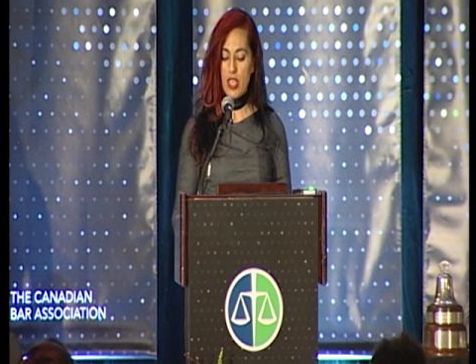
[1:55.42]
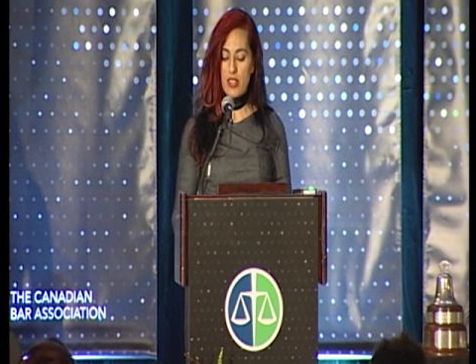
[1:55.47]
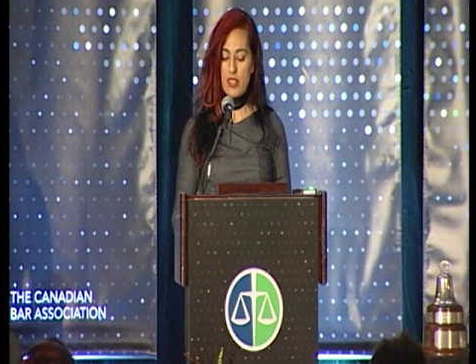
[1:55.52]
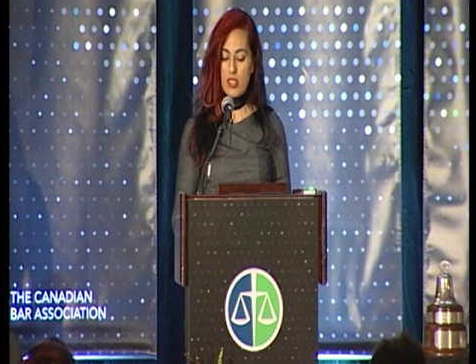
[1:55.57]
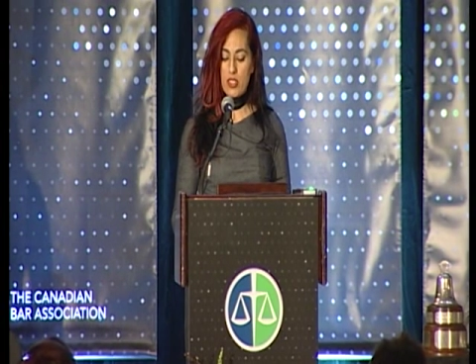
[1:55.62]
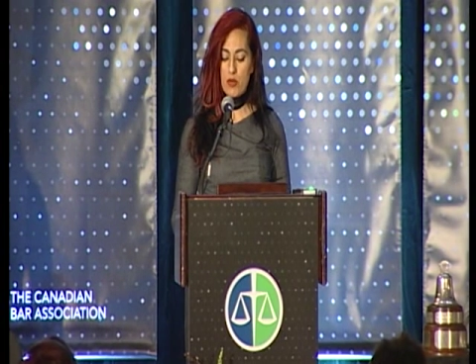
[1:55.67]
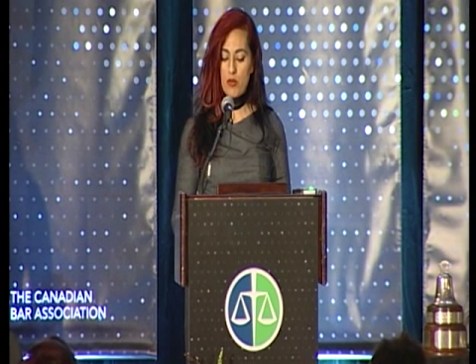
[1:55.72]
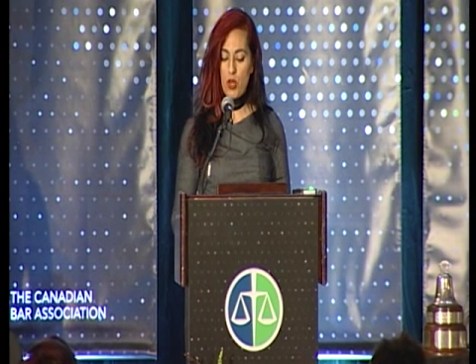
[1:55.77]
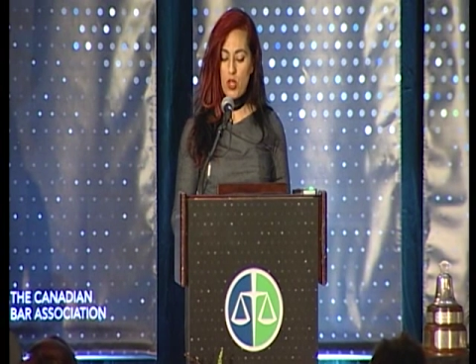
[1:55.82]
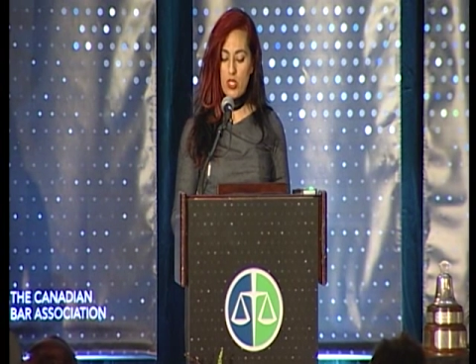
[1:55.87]
as
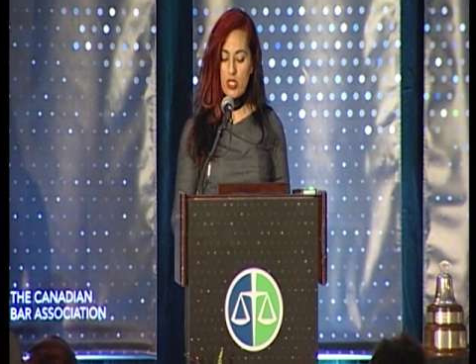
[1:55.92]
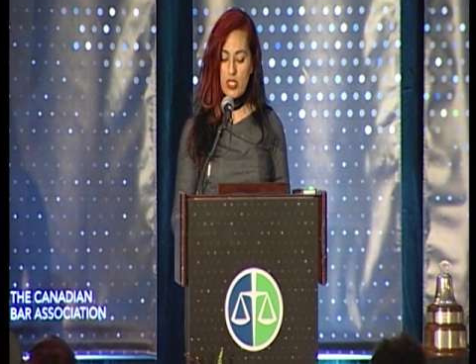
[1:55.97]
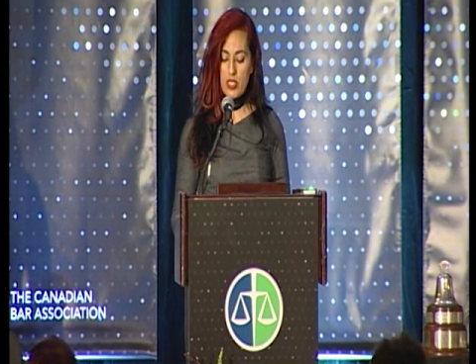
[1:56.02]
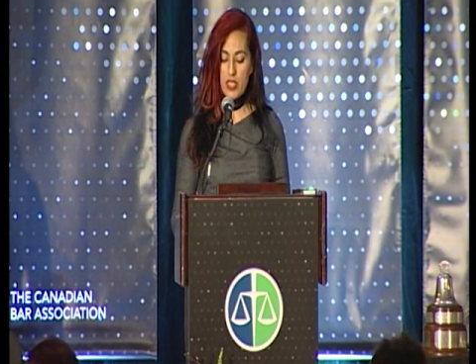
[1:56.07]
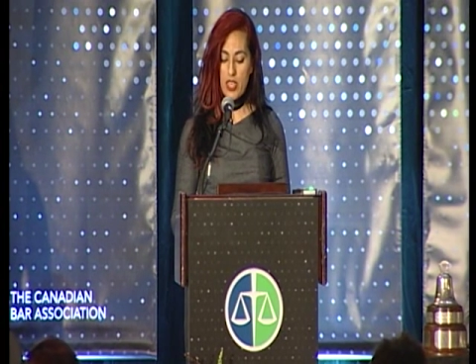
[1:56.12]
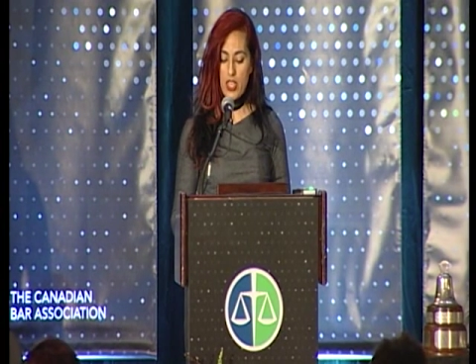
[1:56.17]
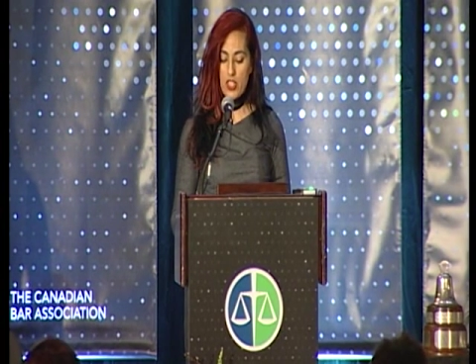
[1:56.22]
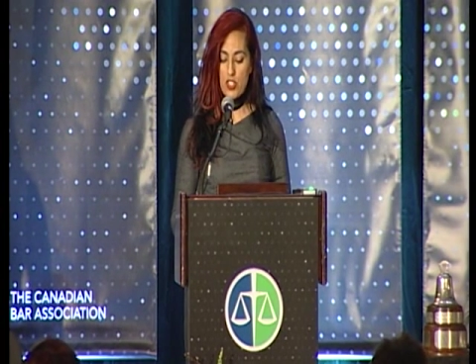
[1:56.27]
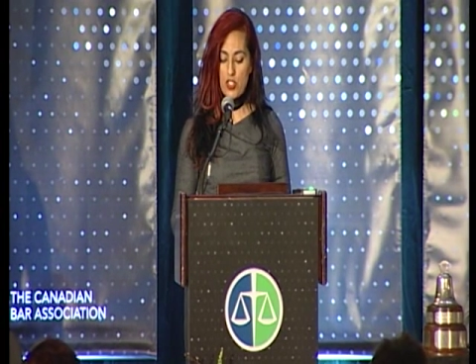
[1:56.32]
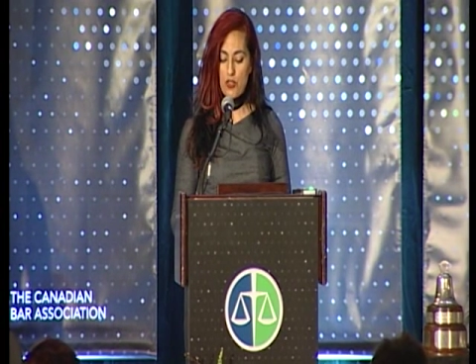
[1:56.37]
a small
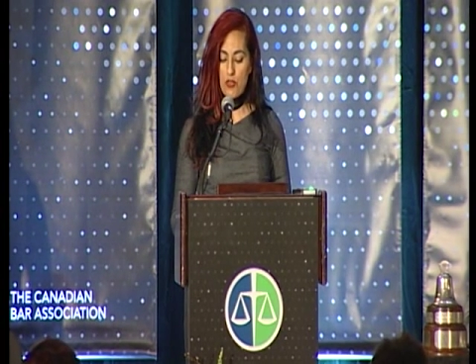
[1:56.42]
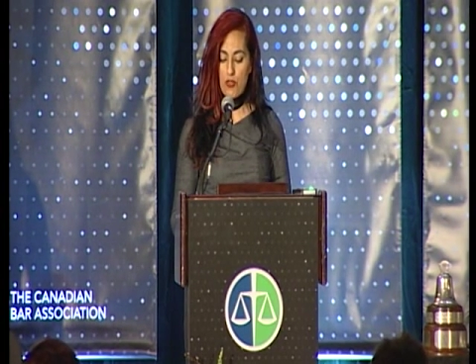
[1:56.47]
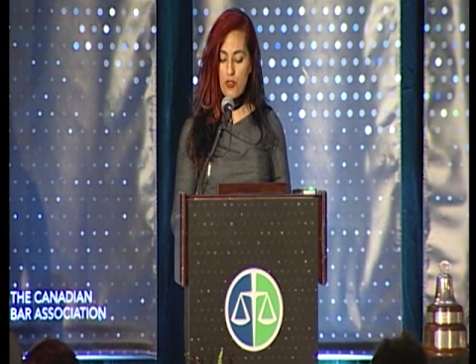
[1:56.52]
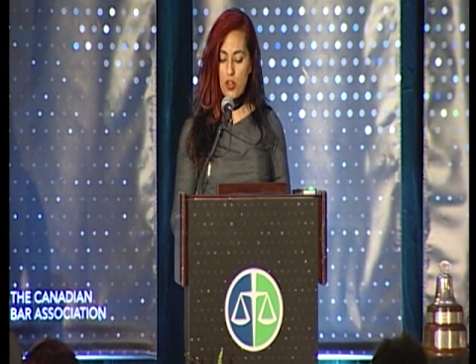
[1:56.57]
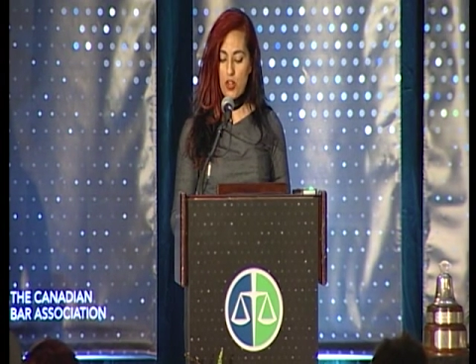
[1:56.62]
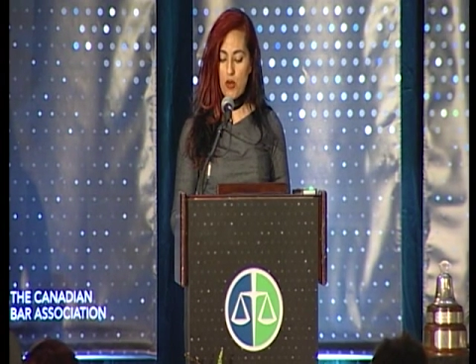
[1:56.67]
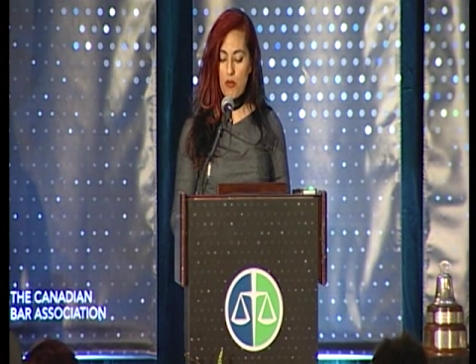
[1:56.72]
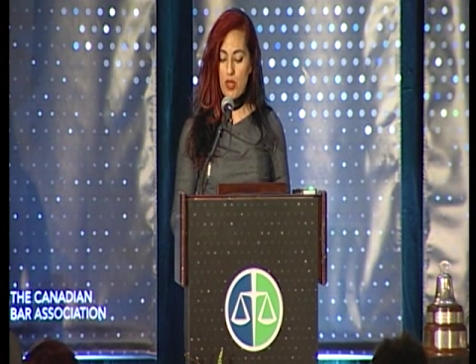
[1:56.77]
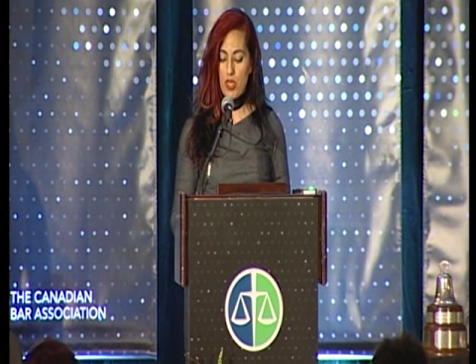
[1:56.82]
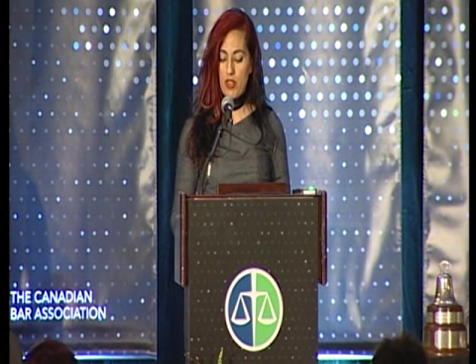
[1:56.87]
litigation
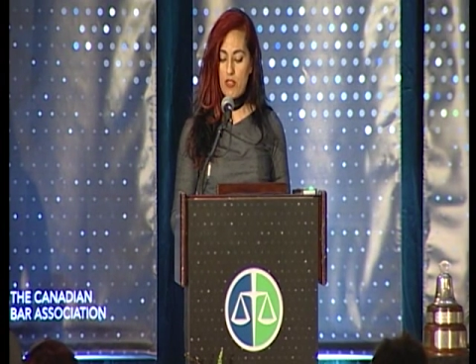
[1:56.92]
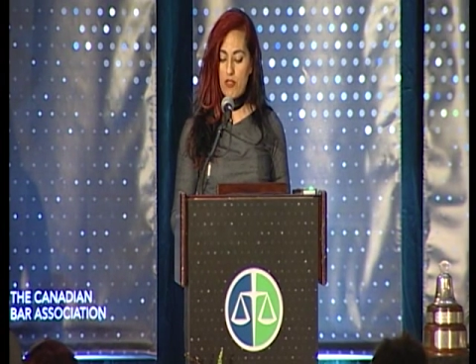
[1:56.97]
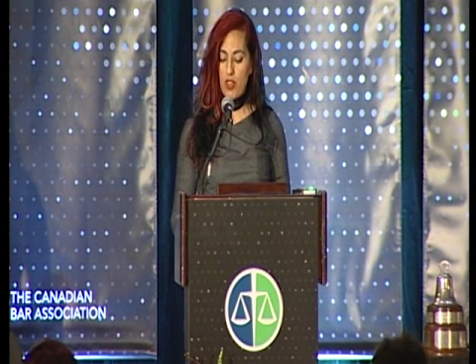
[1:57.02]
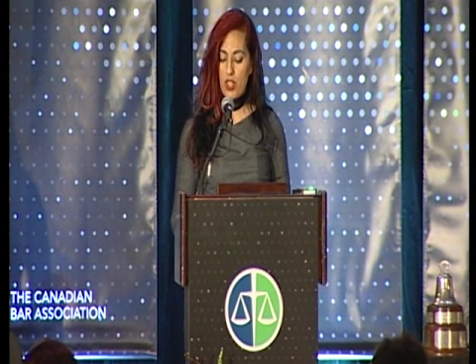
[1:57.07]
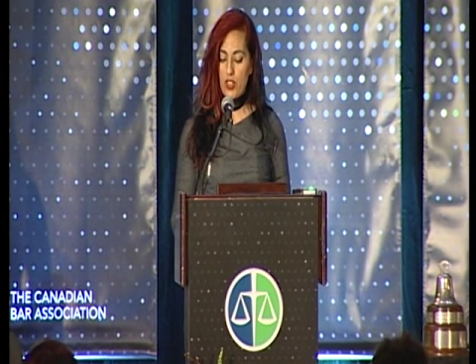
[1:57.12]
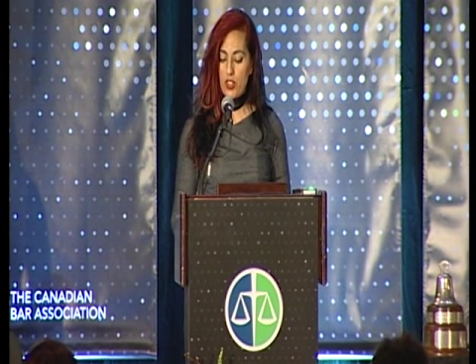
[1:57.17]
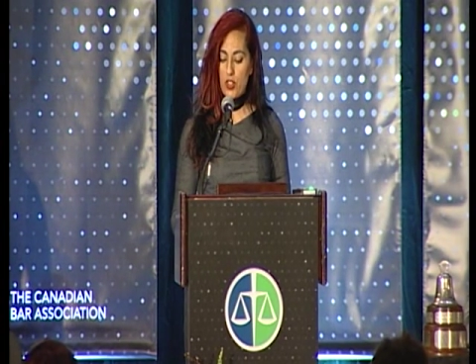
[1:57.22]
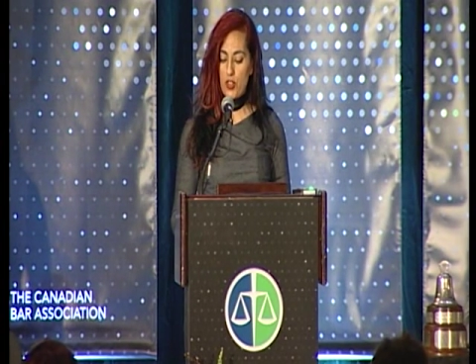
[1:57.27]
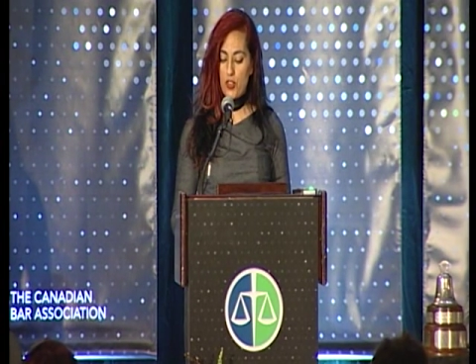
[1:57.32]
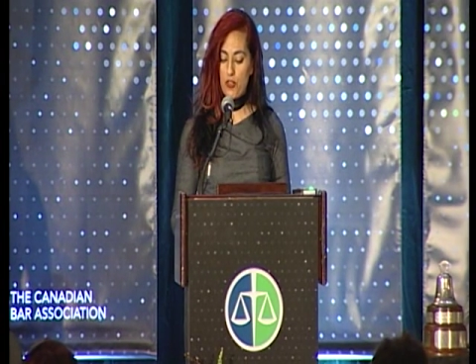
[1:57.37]
firm in
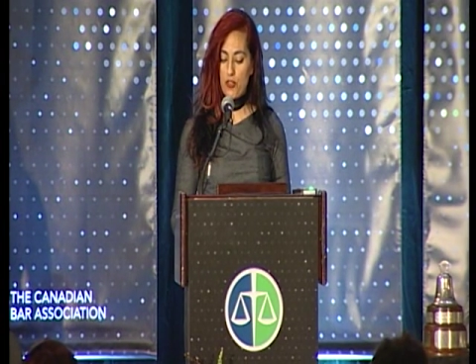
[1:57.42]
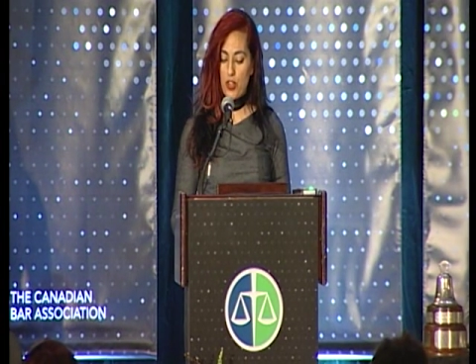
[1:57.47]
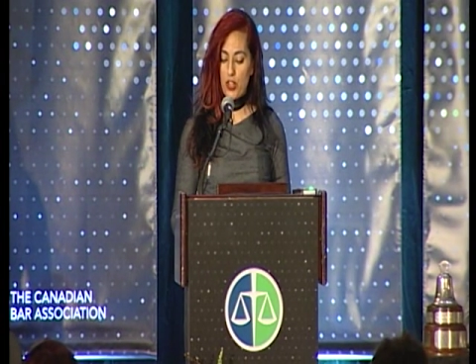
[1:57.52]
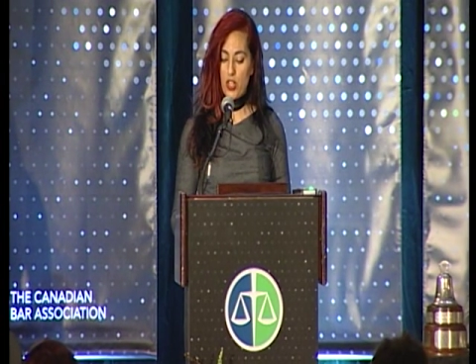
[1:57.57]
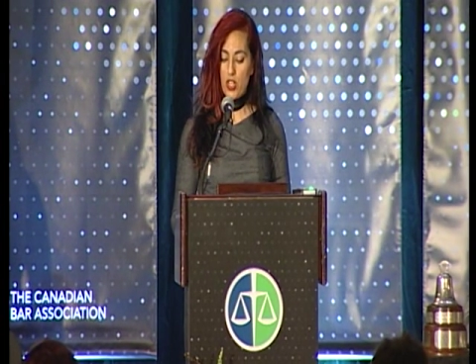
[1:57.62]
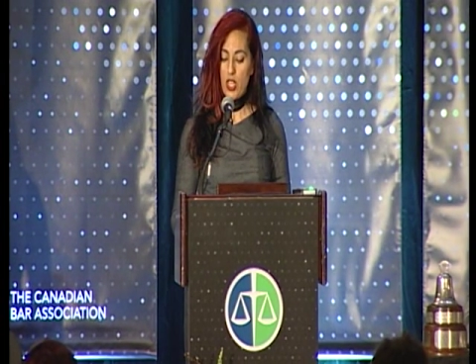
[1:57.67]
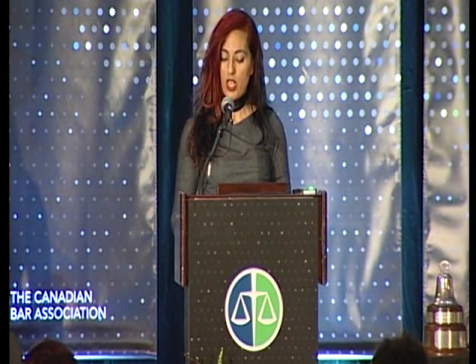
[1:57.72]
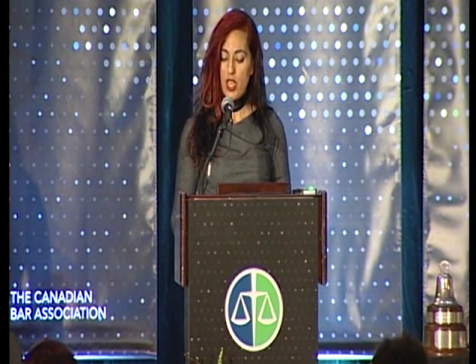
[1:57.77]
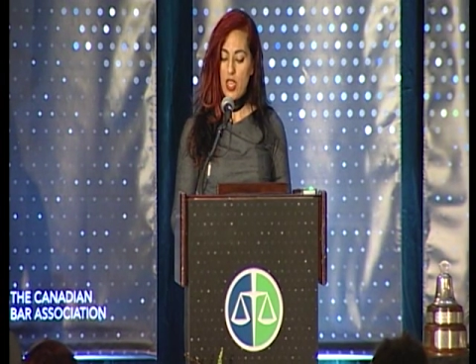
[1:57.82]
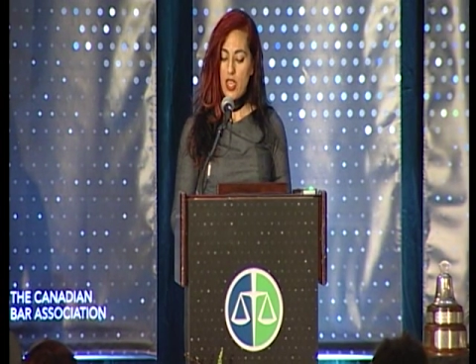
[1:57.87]
Vancouver,